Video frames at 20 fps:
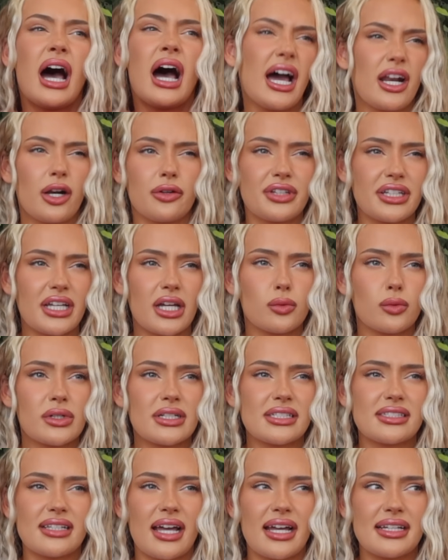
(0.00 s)
I don't think I'd want
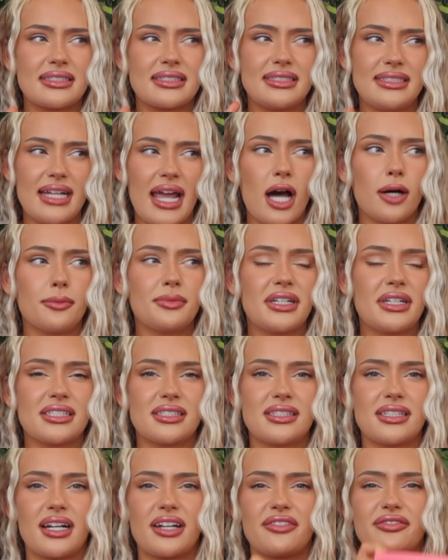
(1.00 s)
to size down because
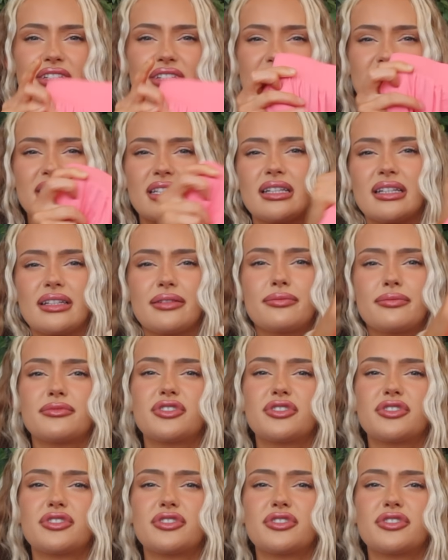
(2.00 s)
then I feel like the